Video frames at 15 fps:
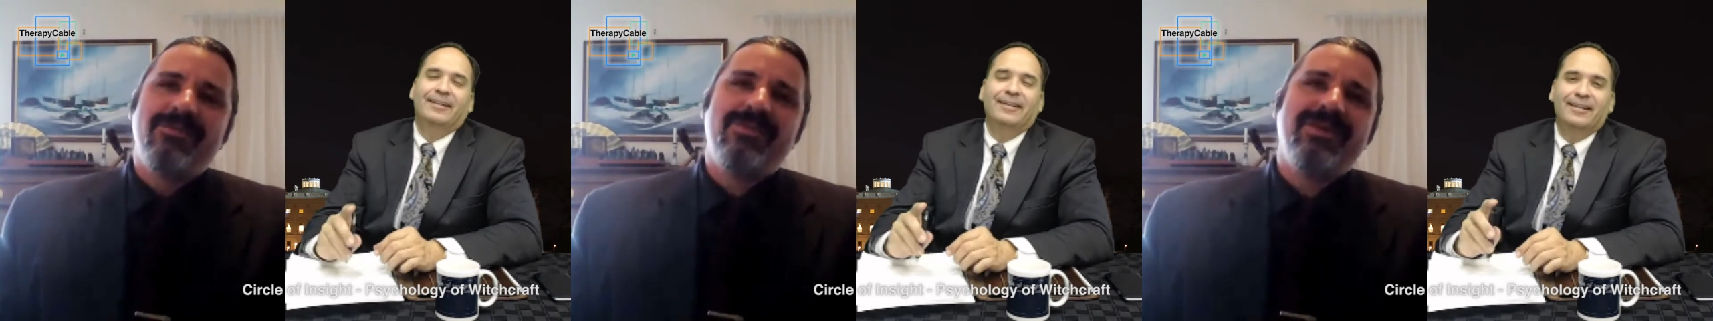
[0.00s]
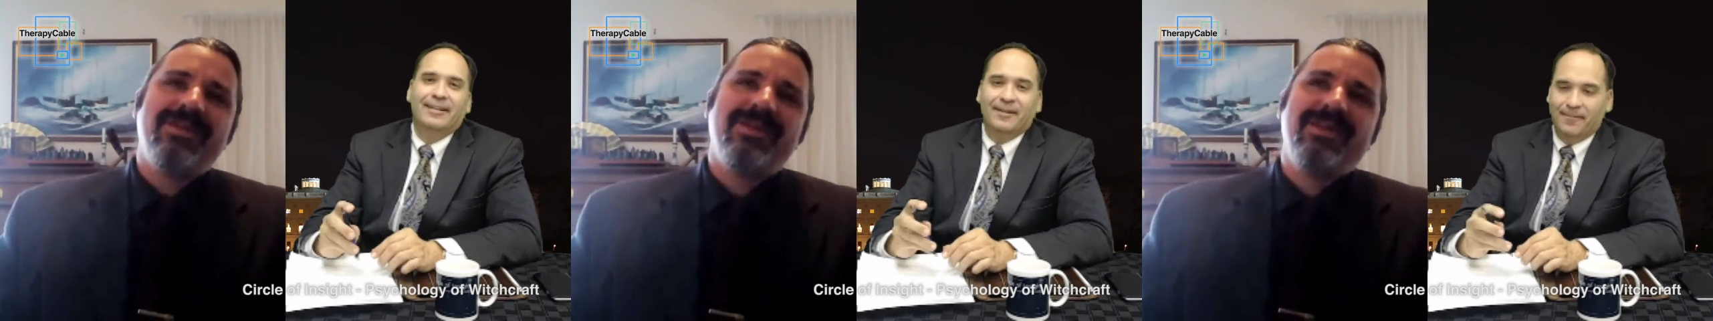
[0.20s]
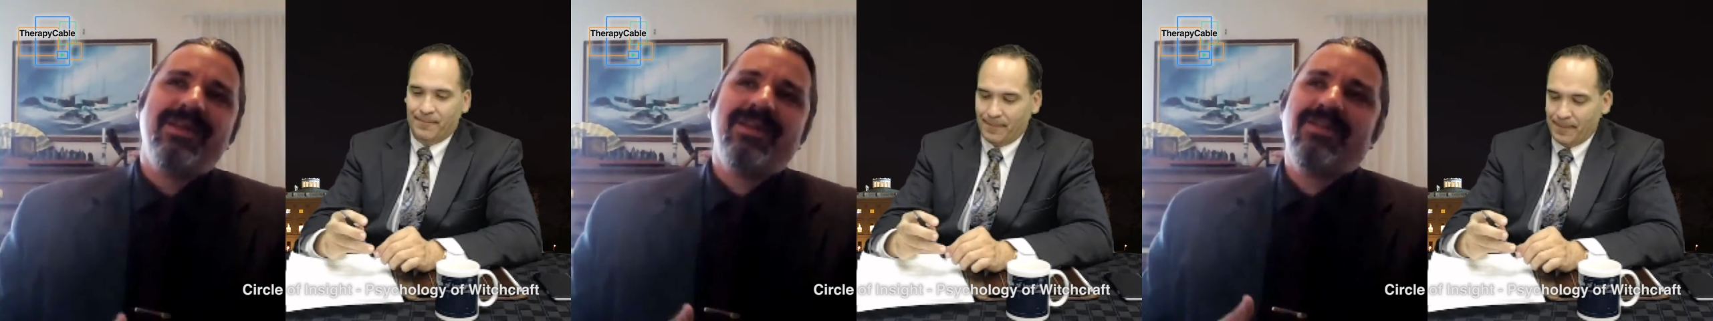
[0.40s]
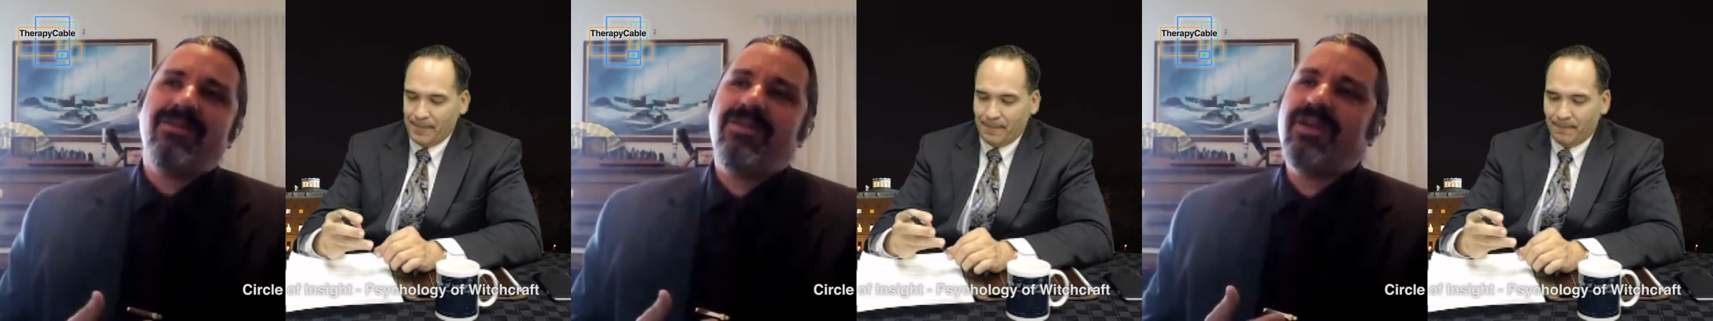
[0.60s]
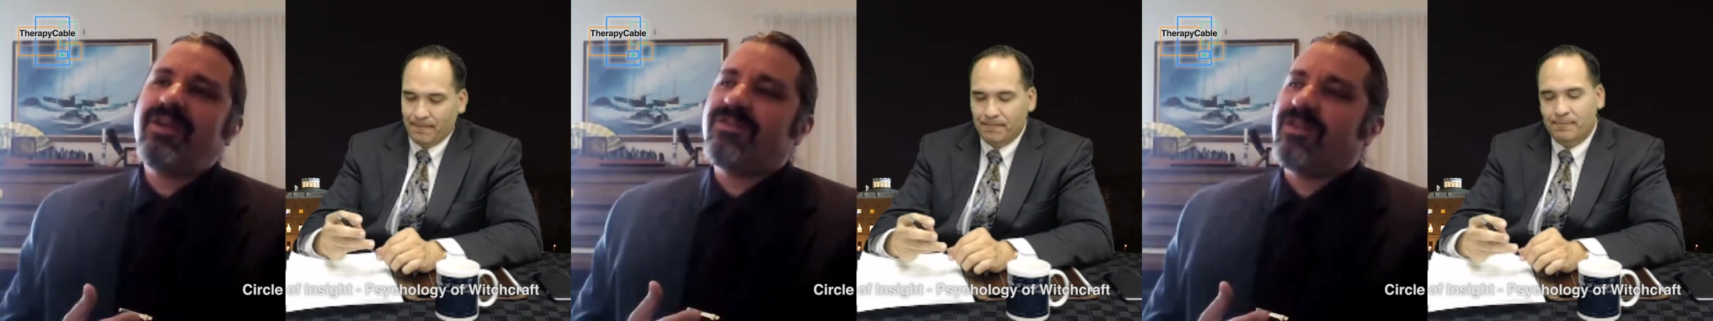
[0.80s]
Speaker 1: But it, the
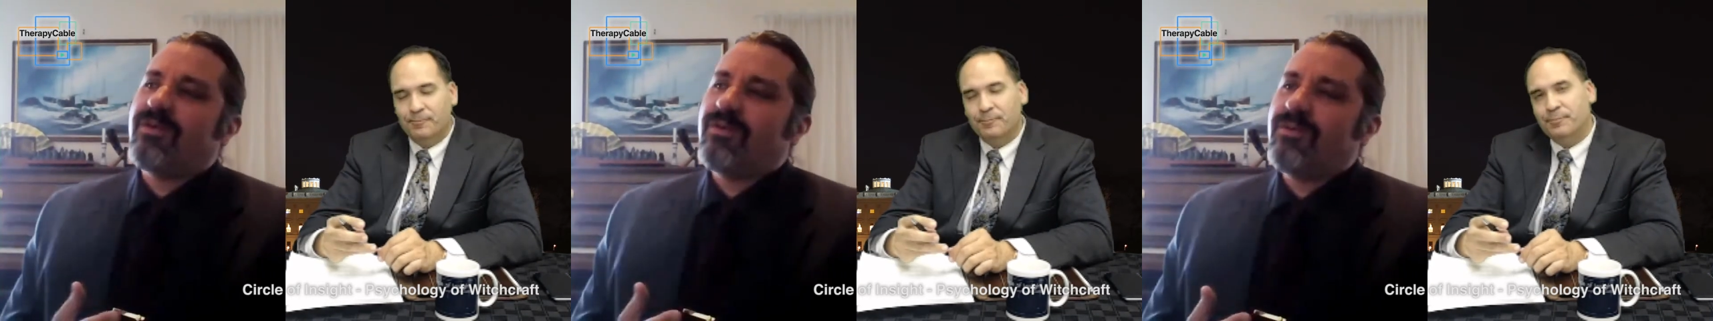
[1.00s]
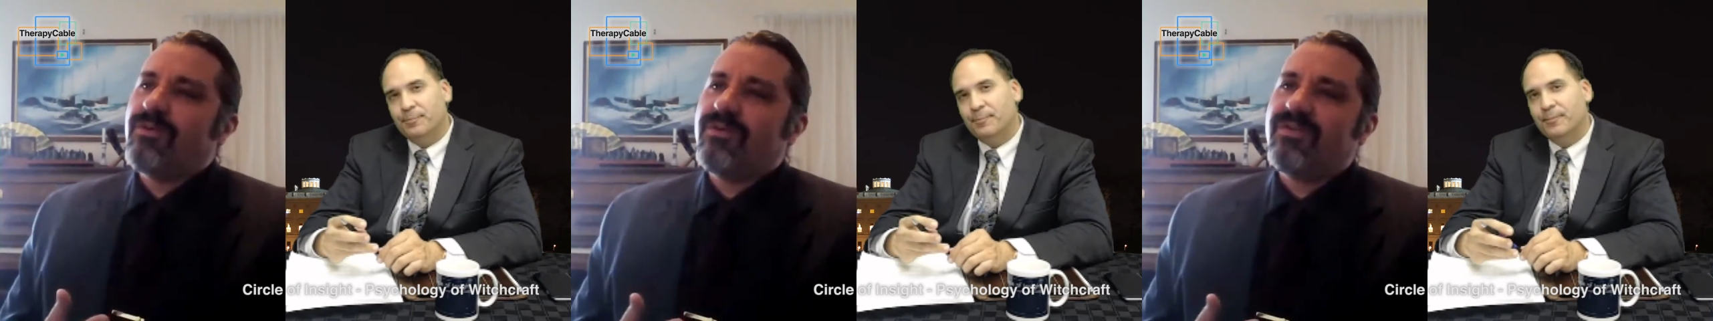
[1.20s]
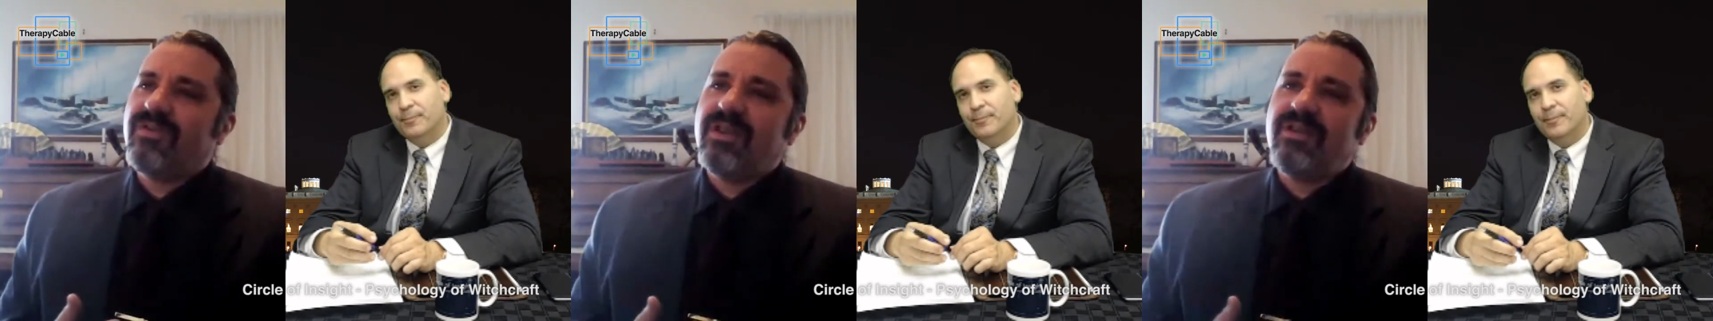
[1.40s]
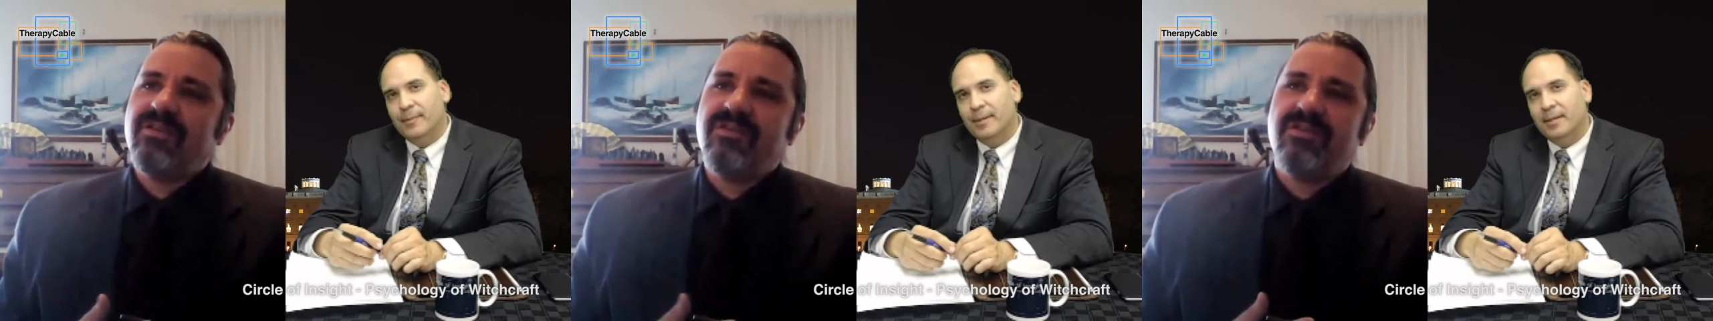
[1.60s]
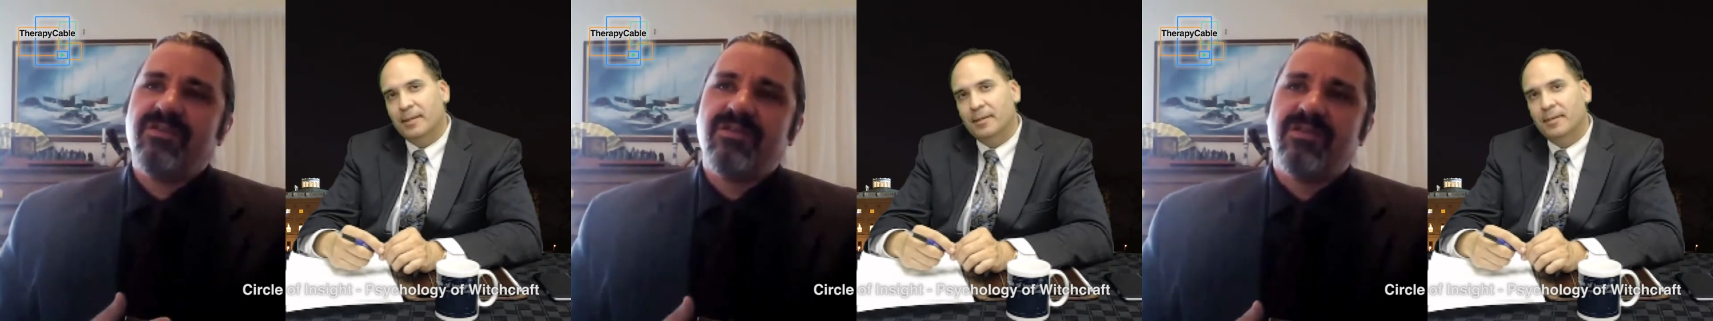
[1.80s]
thing is, though, of course, it
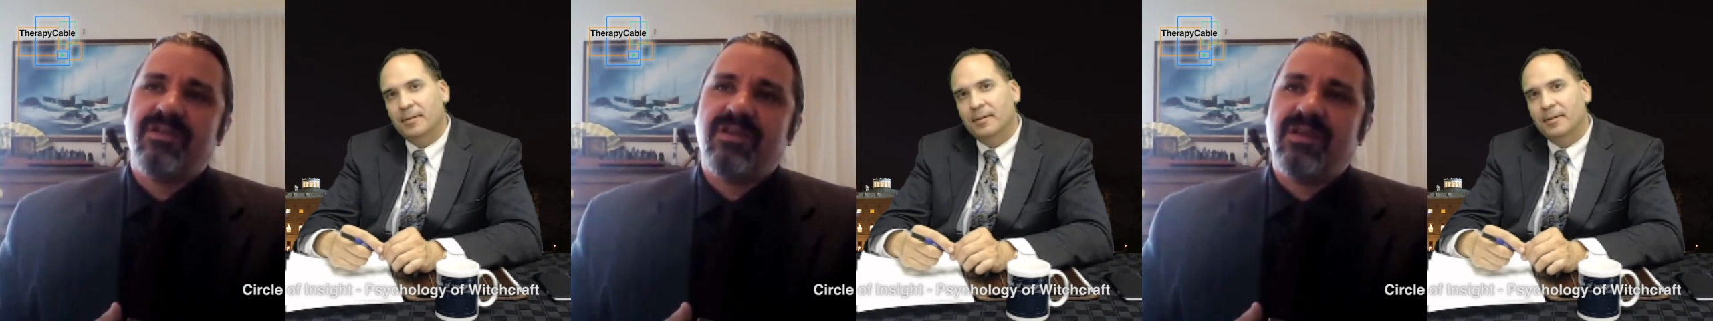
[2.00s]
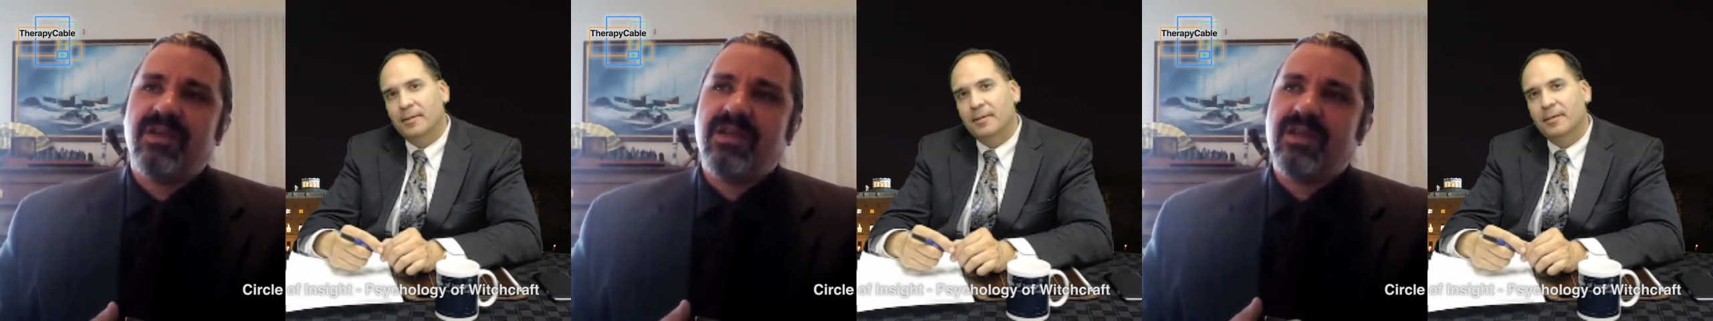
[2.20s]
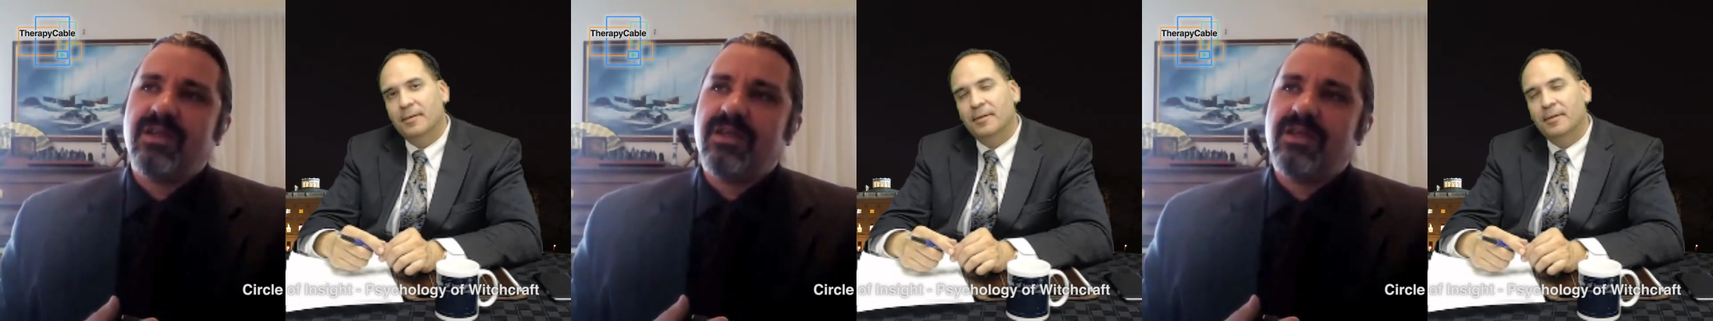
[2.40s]
is,